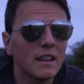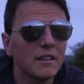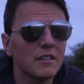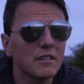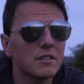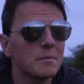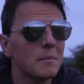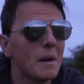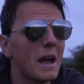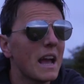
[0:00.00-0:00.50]
There are
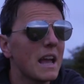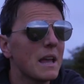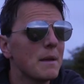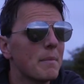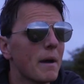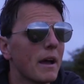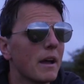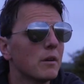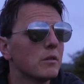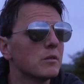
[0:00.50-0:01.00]
some hay
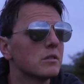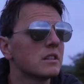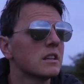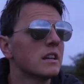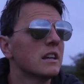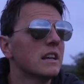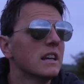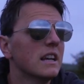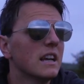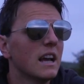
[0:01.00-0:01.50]
bales
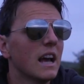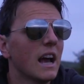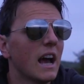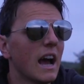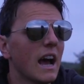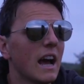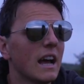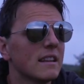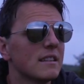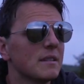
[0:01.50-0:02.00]

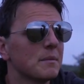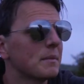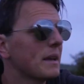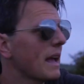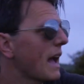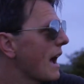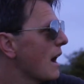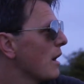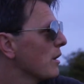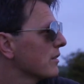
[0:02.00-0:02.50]
and some
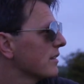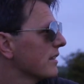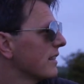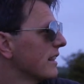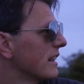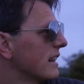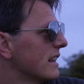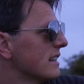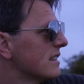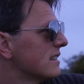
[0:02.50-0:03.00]
cows in
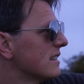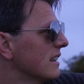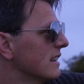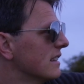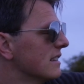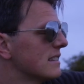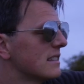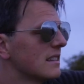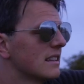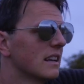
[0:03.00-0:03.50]
the
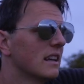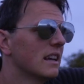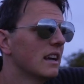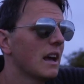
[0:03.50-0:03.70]
distance,